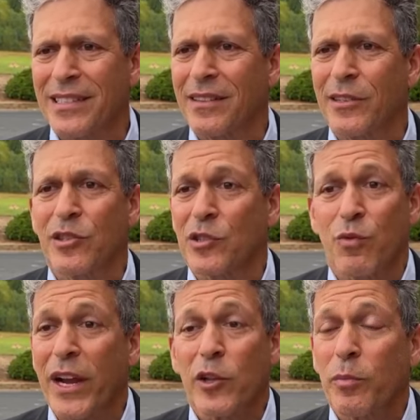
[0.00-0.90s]
and they're just
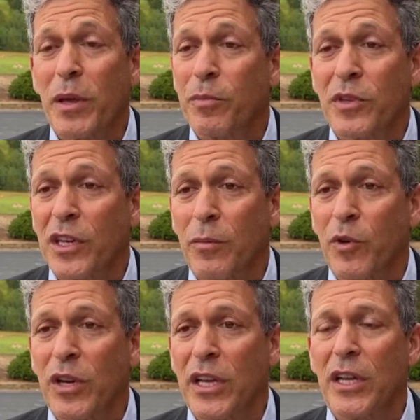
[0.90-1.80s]
regular people in the
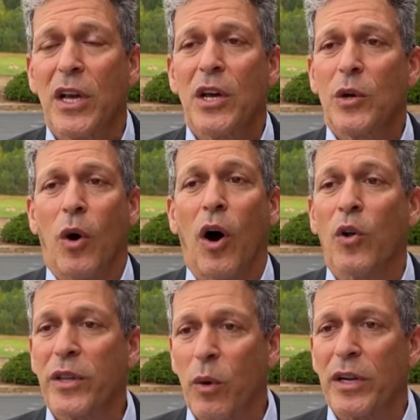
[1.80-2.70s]
community who all
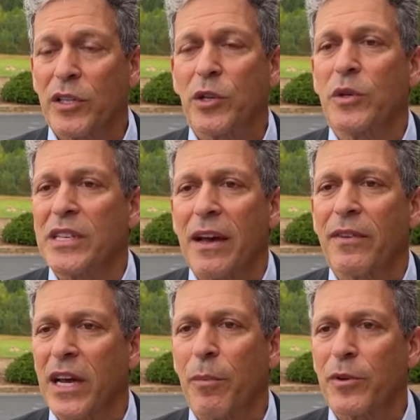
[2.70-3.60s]
they want to do is have
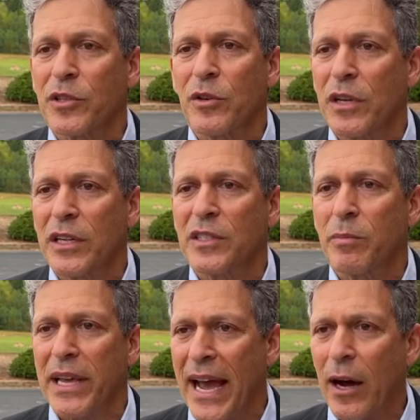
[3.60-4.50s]
an opportunity to
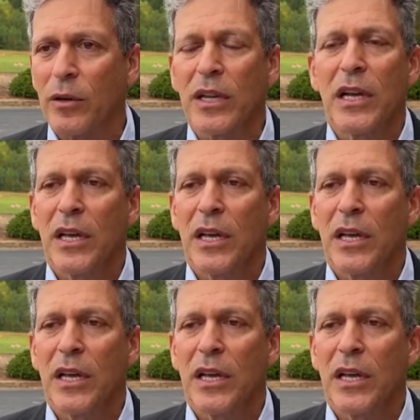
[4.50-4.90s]
be out,